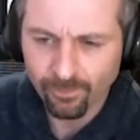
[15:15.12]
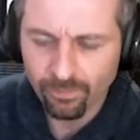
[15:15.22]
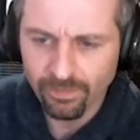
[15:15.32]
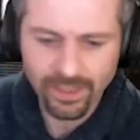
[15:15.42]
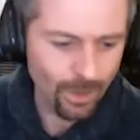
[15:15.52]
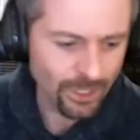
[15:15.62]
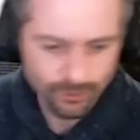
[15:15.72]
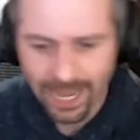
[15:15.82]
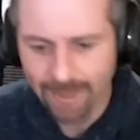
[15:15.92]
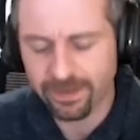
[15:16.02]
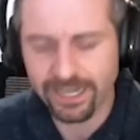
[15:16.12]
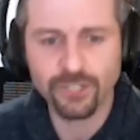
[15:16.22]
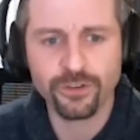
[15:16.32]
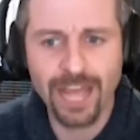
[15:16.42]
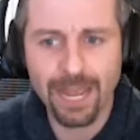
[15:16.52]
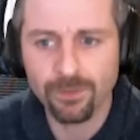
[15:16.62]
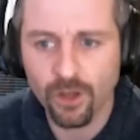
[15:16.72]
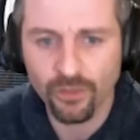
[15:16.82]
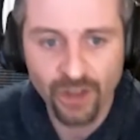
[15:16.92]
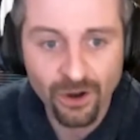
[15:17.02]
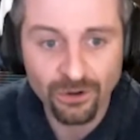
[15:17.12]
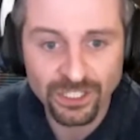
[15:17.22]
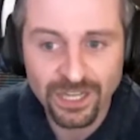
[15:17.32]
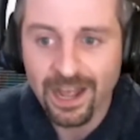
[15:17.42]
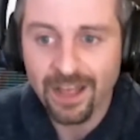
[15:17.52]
in the Western Cape and Eastern Cape along the coast